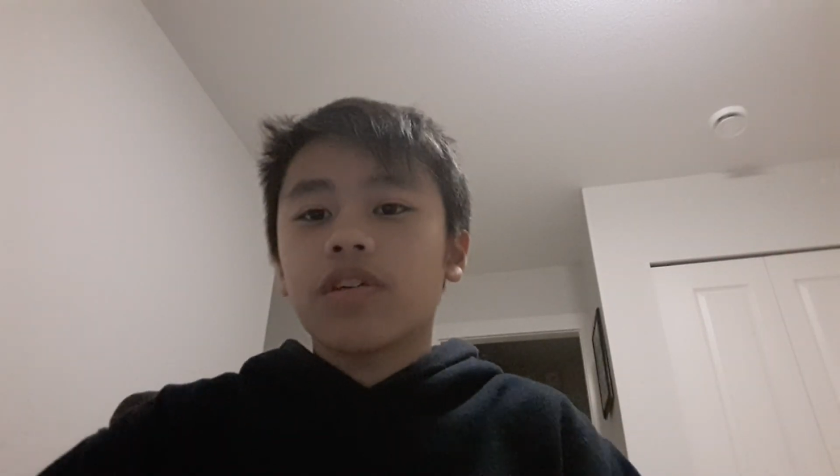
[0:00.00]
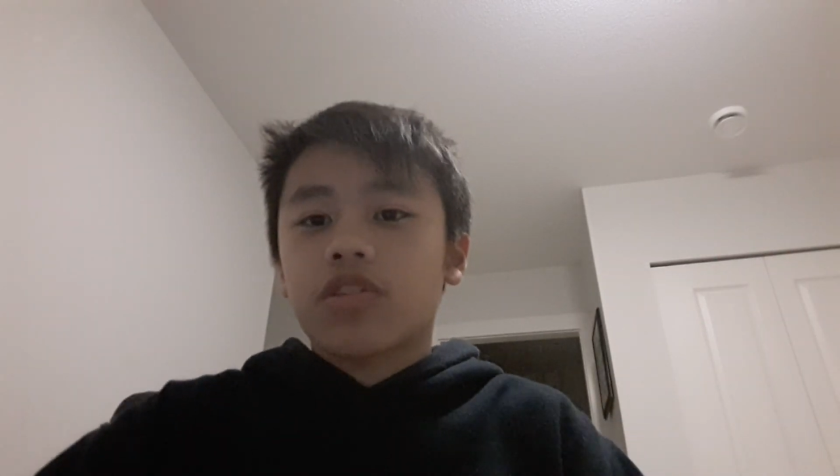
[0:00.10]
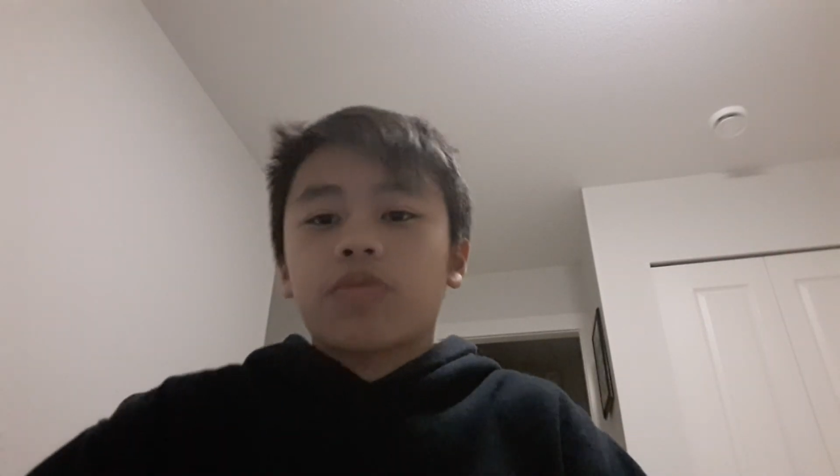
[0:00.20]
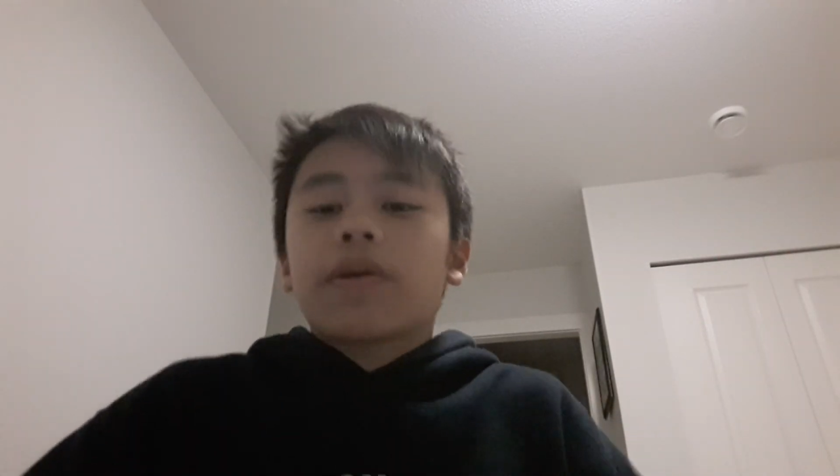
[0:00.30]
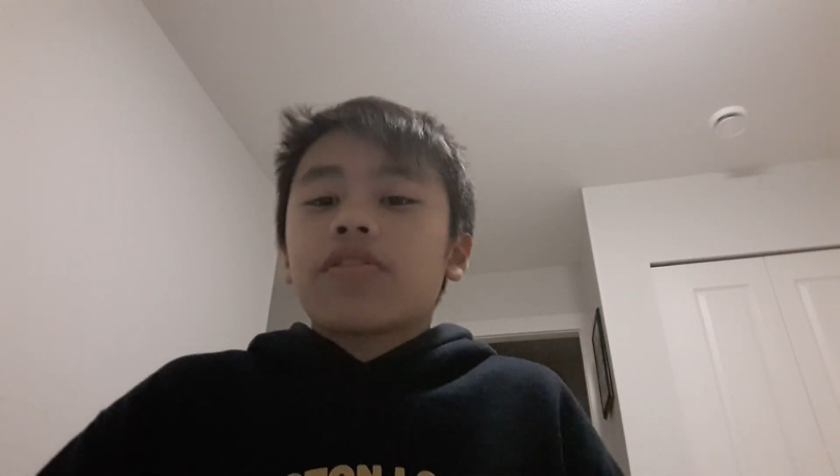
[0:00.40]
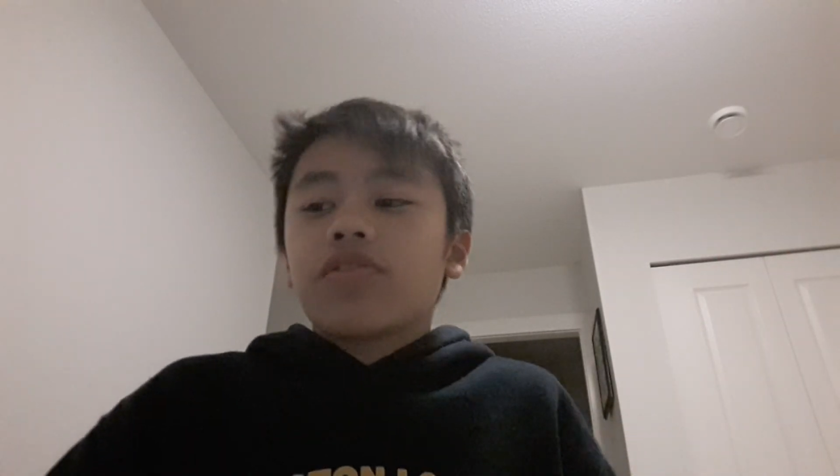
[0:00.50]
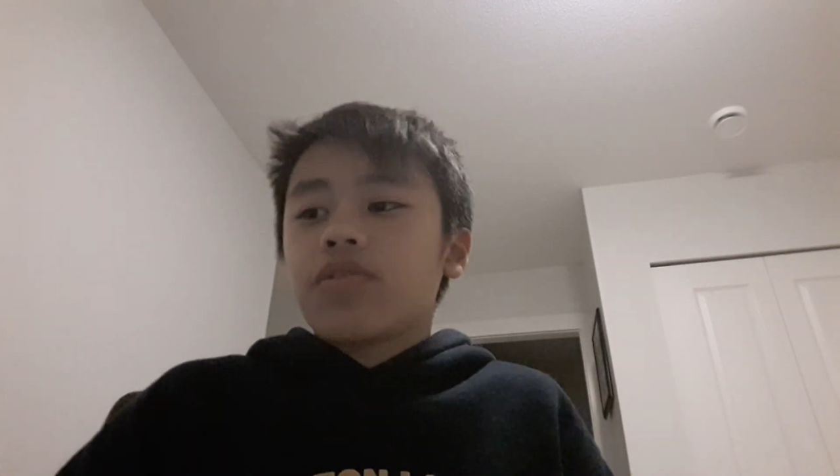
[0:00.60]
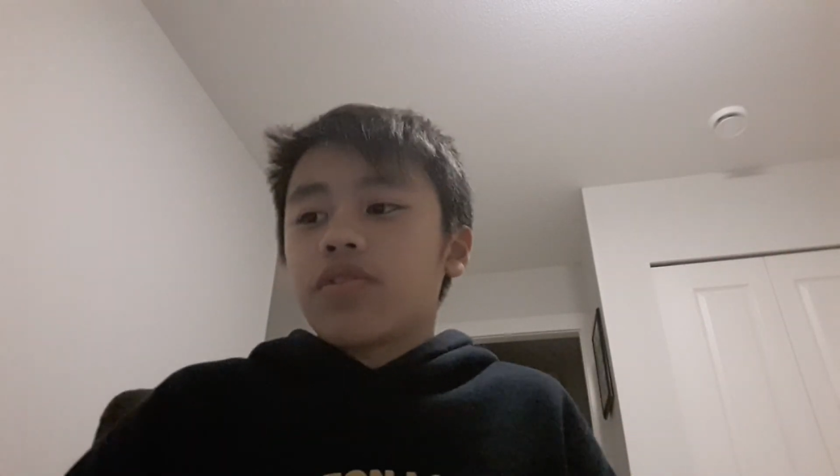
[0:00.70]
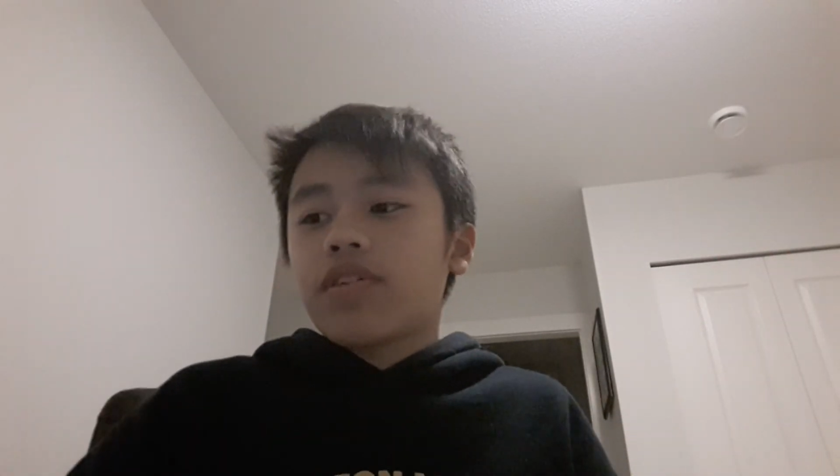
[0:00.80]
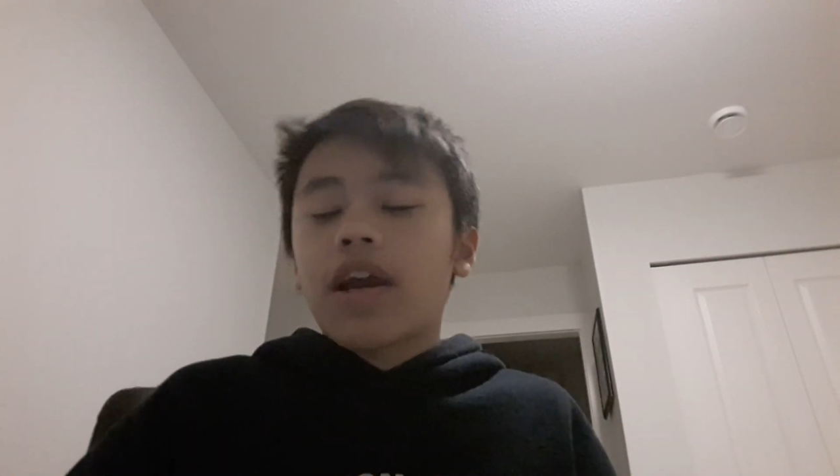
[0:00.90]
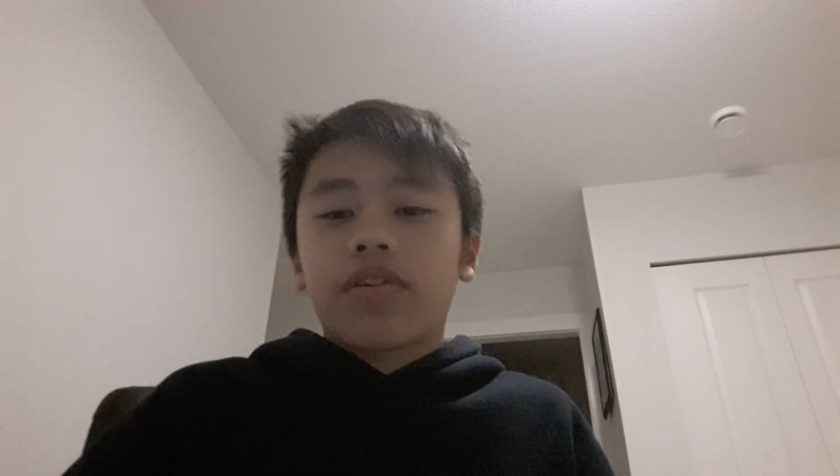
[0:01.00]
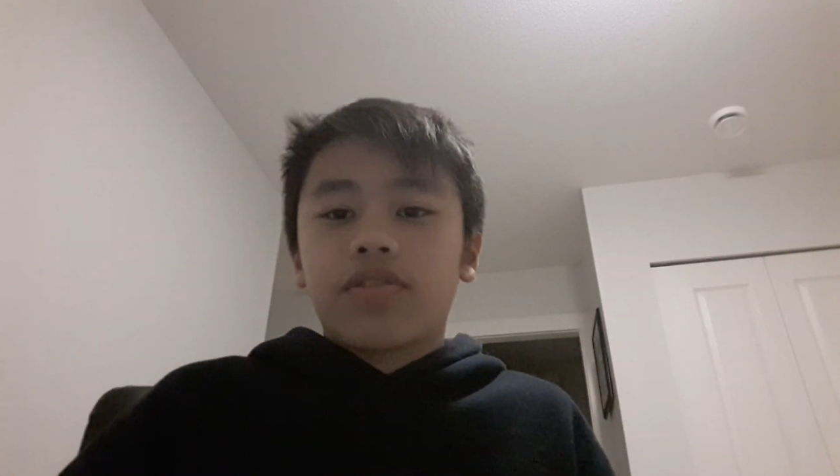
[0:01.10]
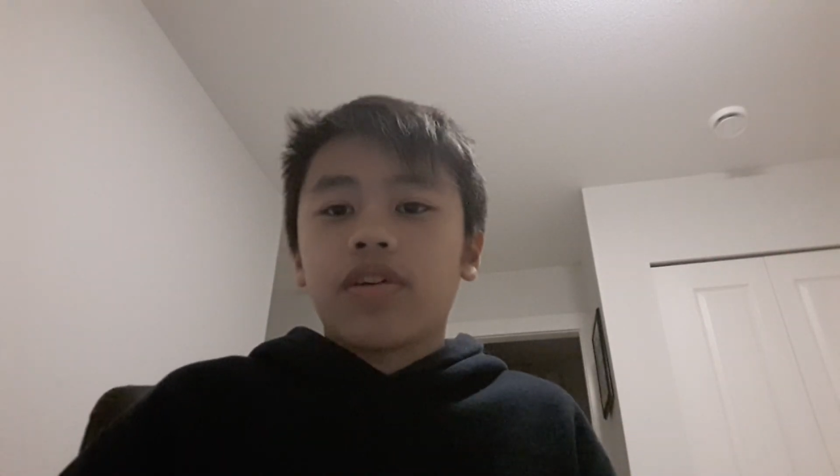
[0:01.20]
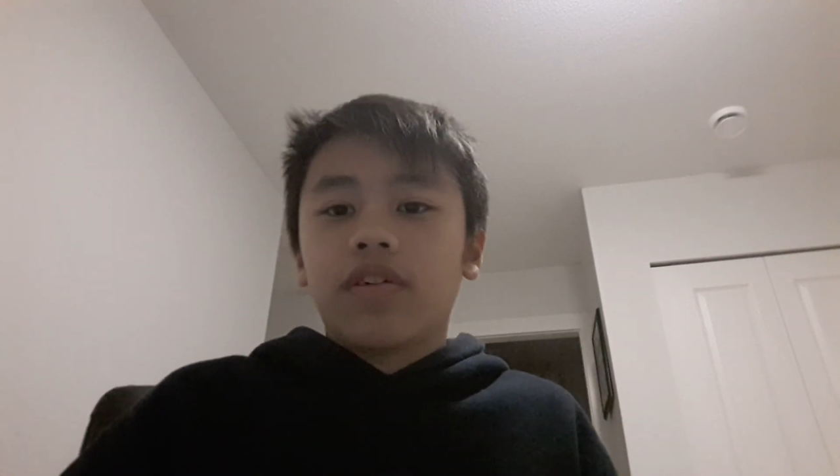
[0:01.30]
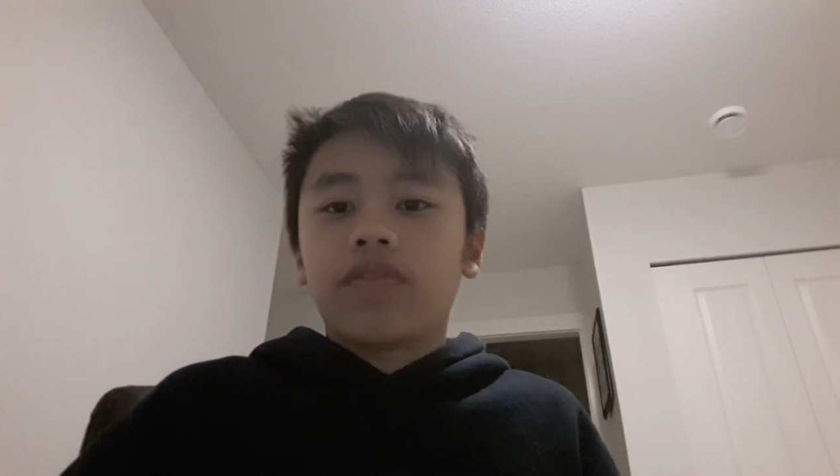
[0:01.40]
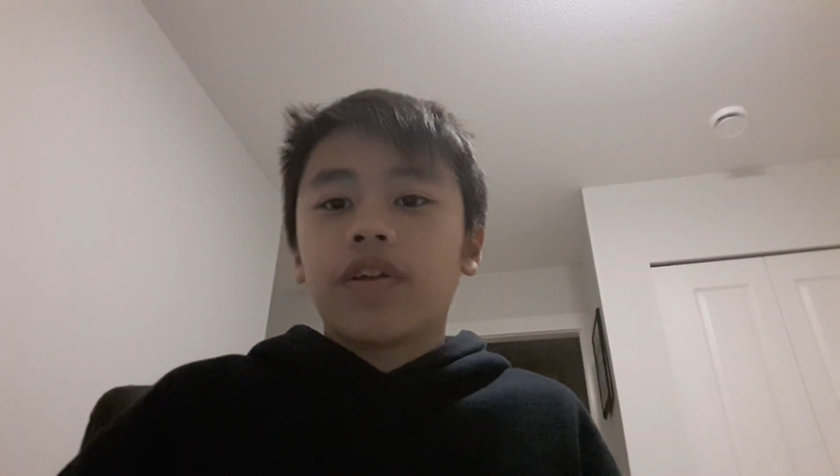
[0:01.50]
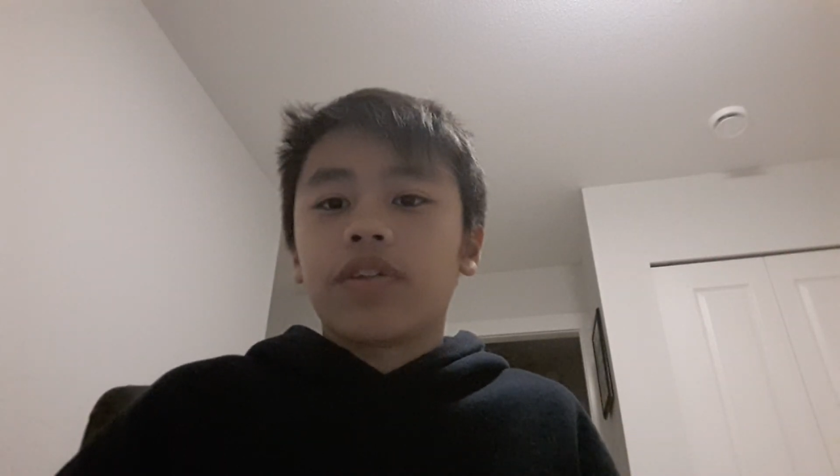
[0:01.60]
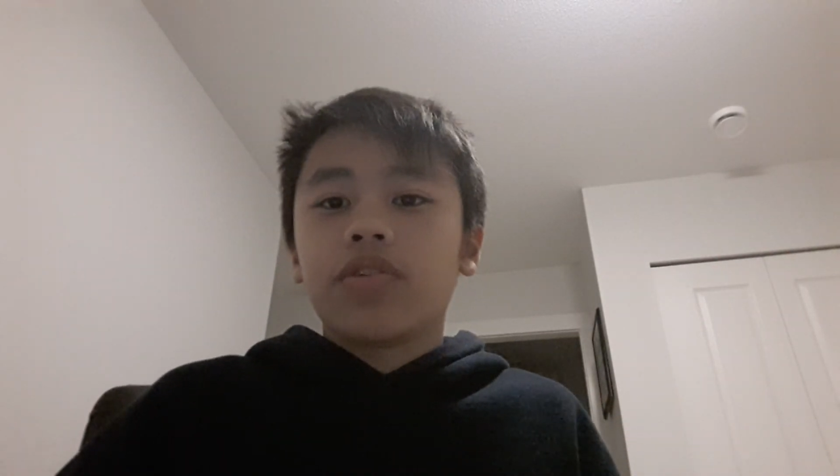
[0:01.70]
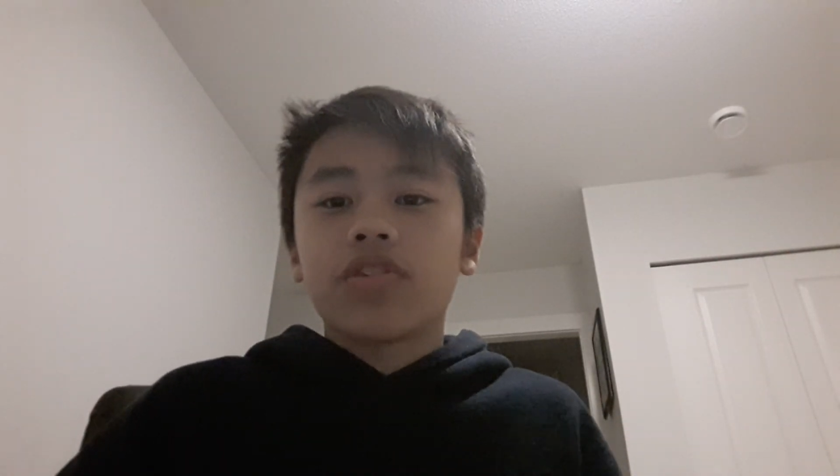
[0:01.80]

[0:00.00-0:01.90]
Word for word: express your entire self and you